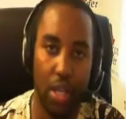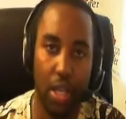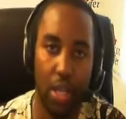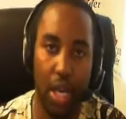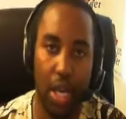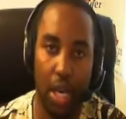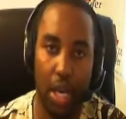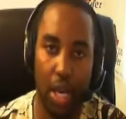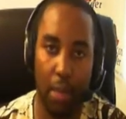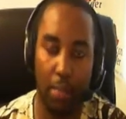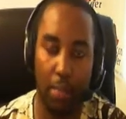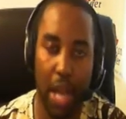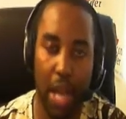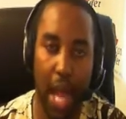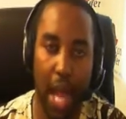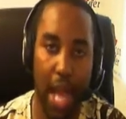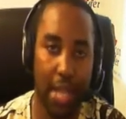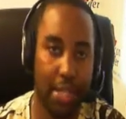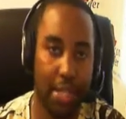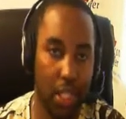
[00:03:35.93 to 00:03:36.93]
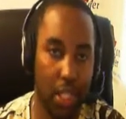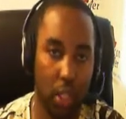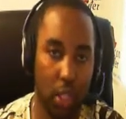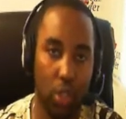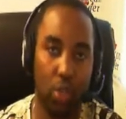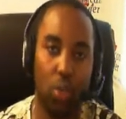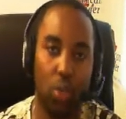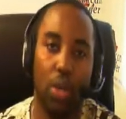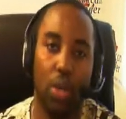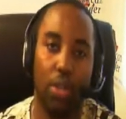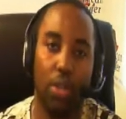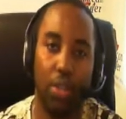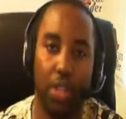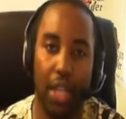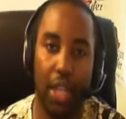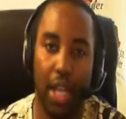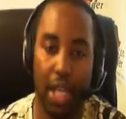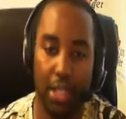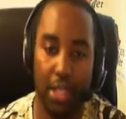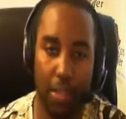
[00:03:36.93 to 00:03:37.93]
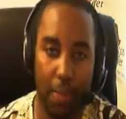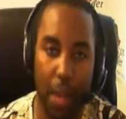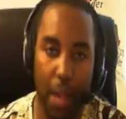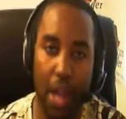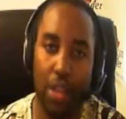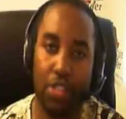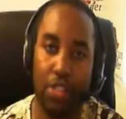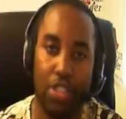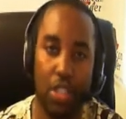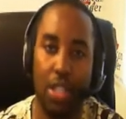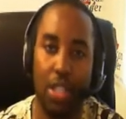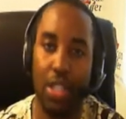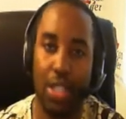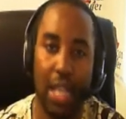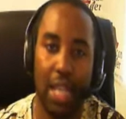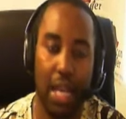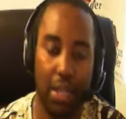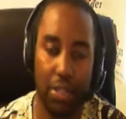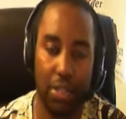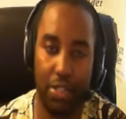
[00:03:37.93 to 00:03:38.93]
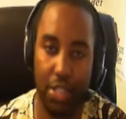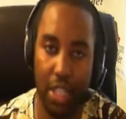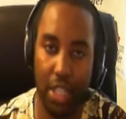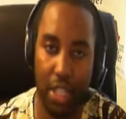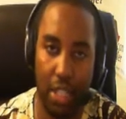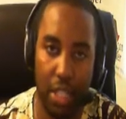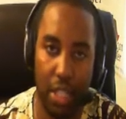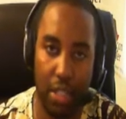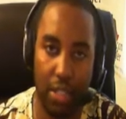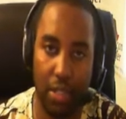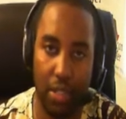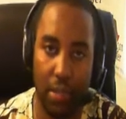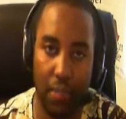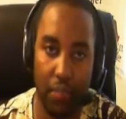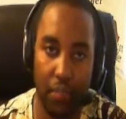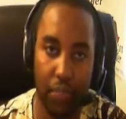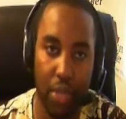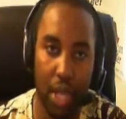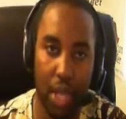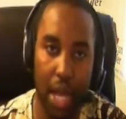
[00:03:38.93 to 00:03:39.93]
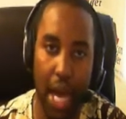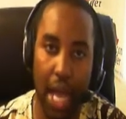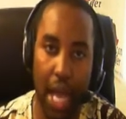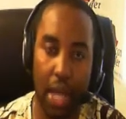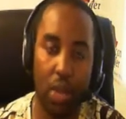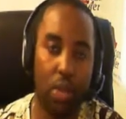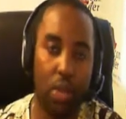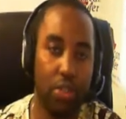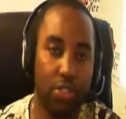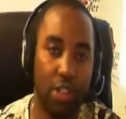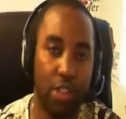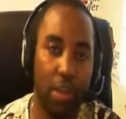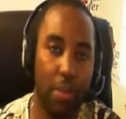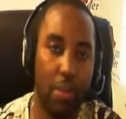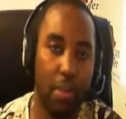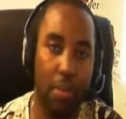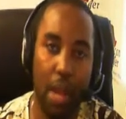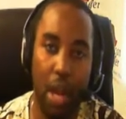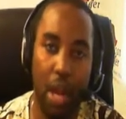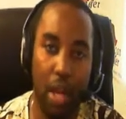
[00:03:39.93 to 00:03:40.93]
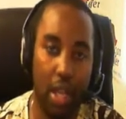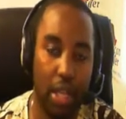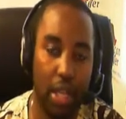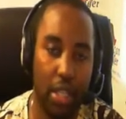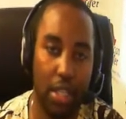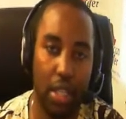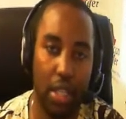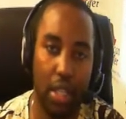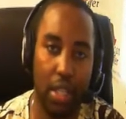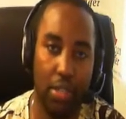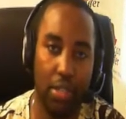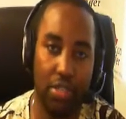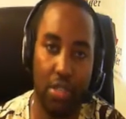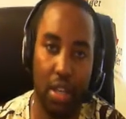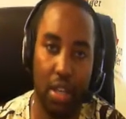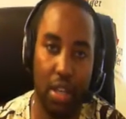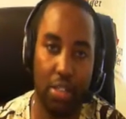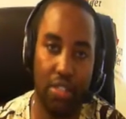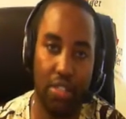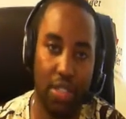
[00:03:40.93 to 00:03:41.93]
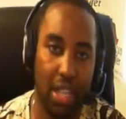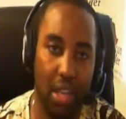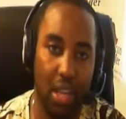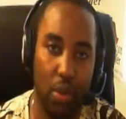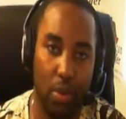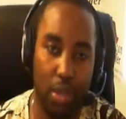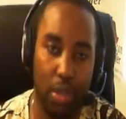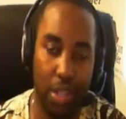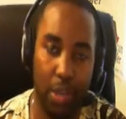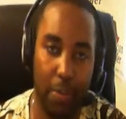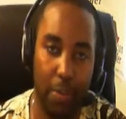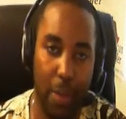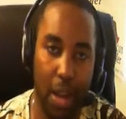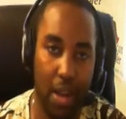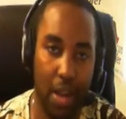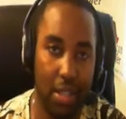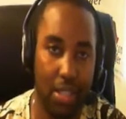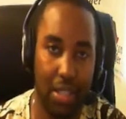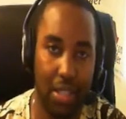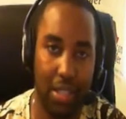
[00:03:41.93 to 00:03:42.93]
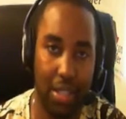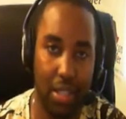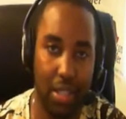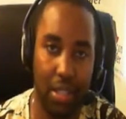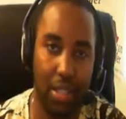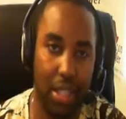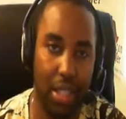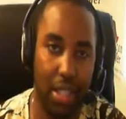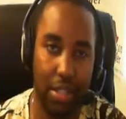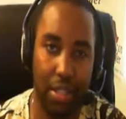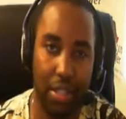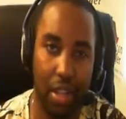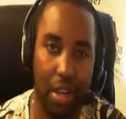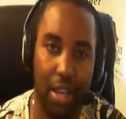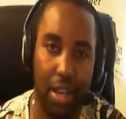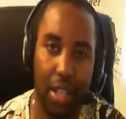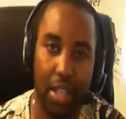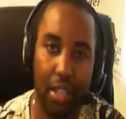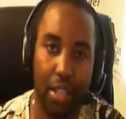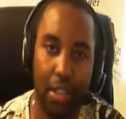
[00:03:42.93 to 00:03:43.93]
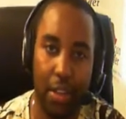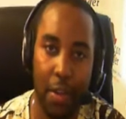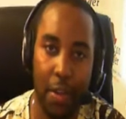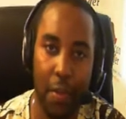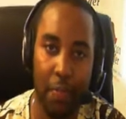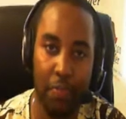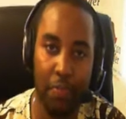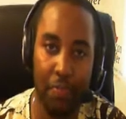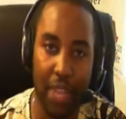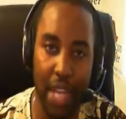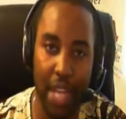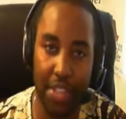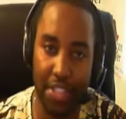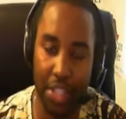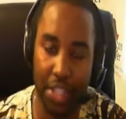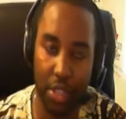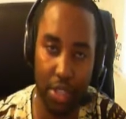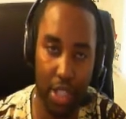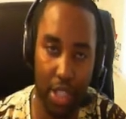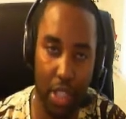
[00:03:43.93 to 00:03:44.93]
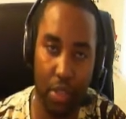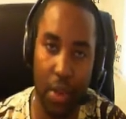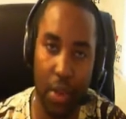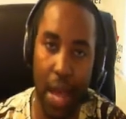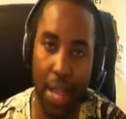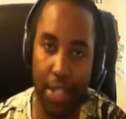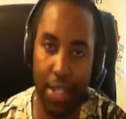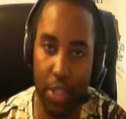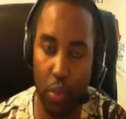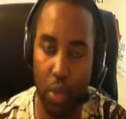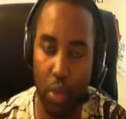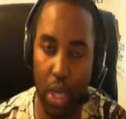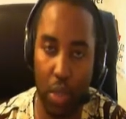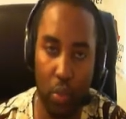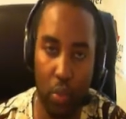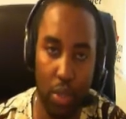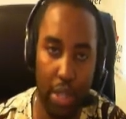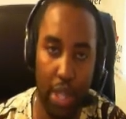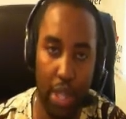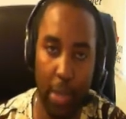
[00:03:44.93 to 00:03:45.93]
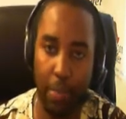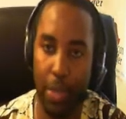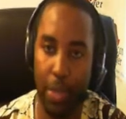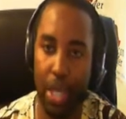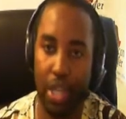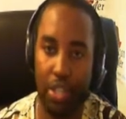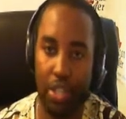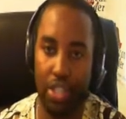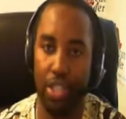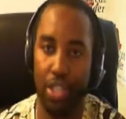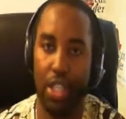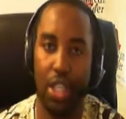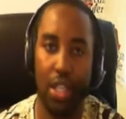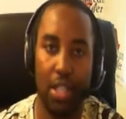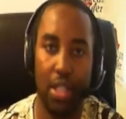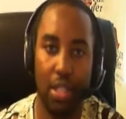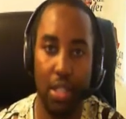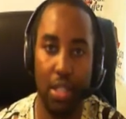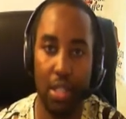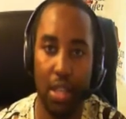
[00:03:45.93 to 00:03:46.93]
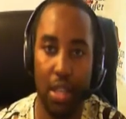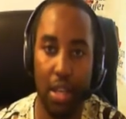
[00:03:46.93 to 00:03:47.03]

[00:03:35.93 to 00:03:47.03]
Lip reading: But I tell you one thing, as a parent, you need to understand this. I know some American kids that are staying with their parents until they're 30, until they graduate with their PhD,